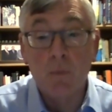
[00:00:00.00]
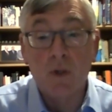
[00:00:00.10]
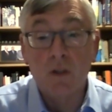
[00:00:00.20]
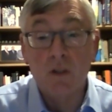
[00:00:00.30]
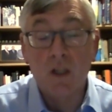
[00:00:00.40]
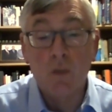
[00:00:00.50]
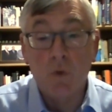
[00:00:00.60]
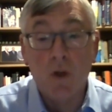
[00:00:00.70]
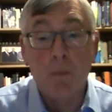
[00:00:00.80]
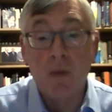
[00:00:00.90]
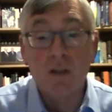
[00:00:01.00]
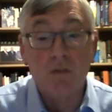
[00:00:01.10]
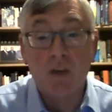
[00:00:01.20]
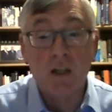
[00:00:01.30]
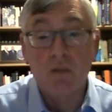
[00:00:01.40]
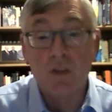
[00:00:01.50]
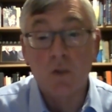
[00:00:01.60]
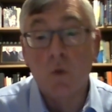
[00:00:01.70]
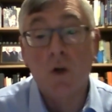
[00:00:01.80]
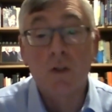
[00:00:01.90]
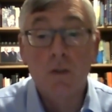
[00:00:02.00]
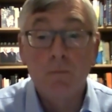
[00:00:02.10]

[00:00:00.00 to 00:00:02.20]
but it will not be as effective as it was.